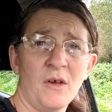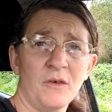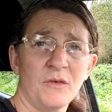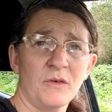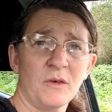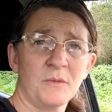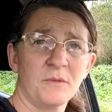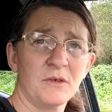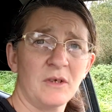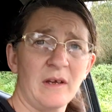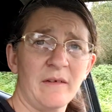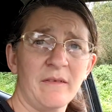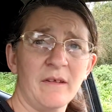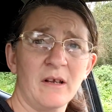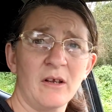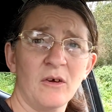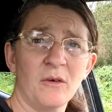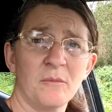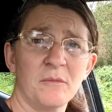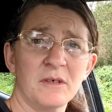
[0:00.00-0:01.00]
So I'm down the
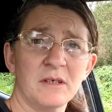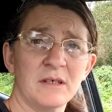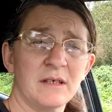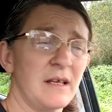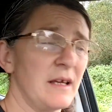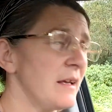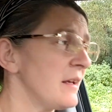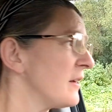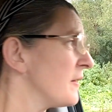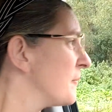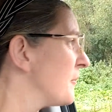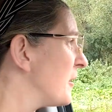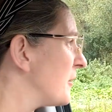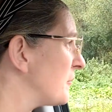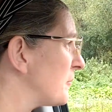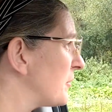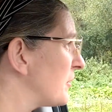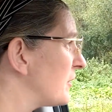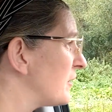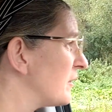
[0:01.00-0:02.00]
allotment today. I'm up
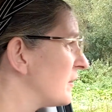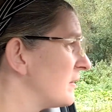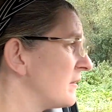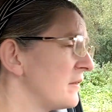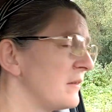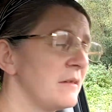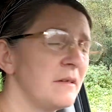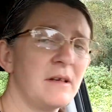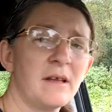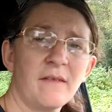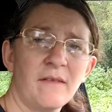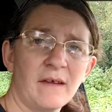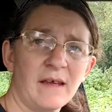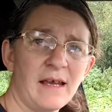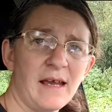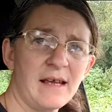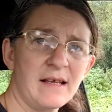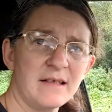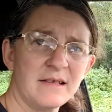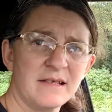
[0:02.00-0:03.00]
near the
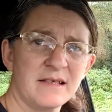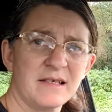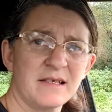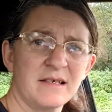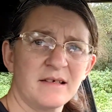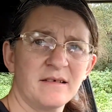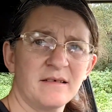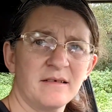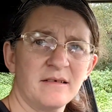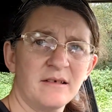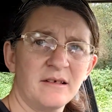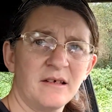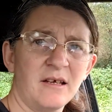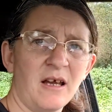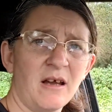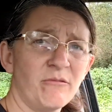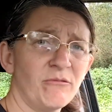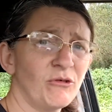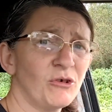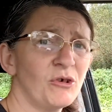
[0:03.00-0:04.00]
gates.
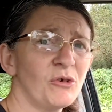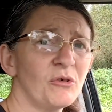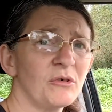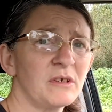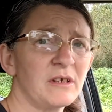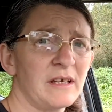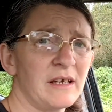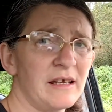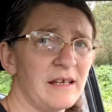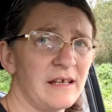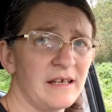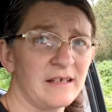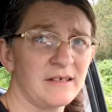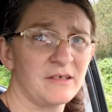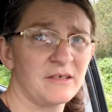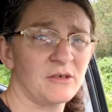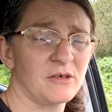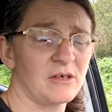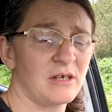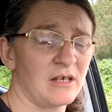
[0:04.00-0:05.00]
I'm recording in here
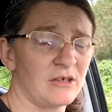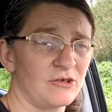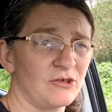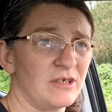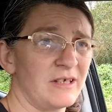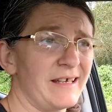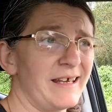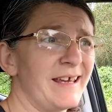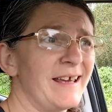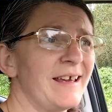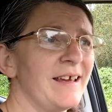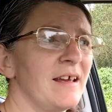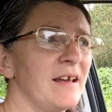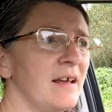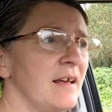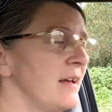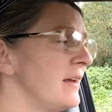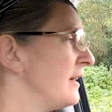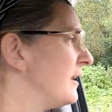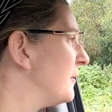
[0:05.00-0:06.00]
so you can actually
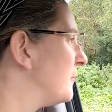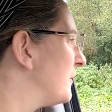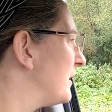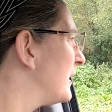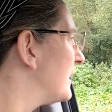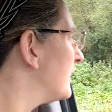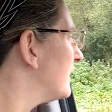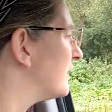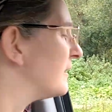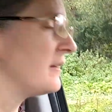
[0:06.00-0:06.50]
hear me.